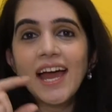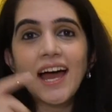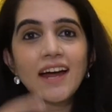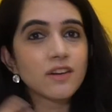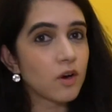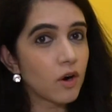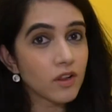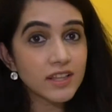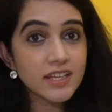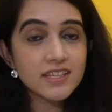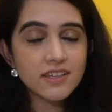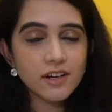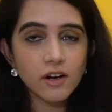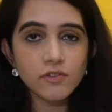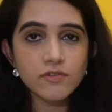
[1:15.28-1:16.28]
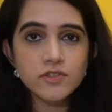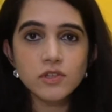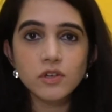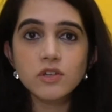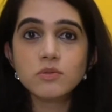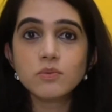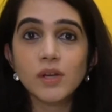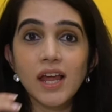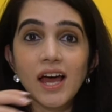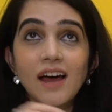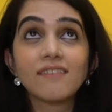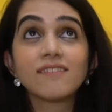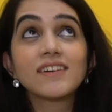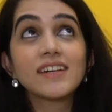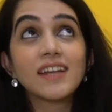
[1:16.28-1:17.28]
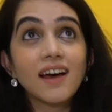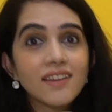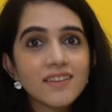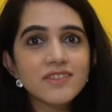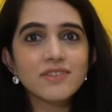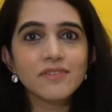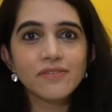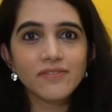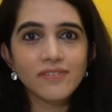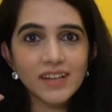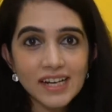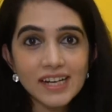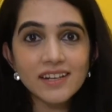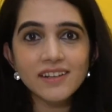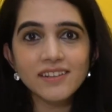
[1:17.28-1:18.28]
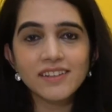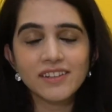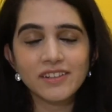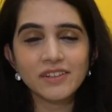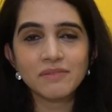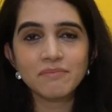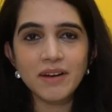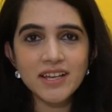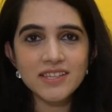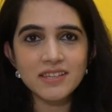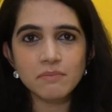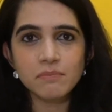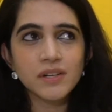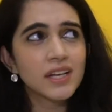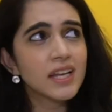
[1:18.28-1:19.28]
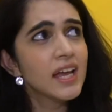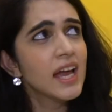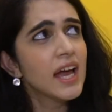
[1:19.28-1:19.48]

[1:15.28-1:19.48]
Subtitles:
and all these craft stores will have tons of glitter that you can buy separately.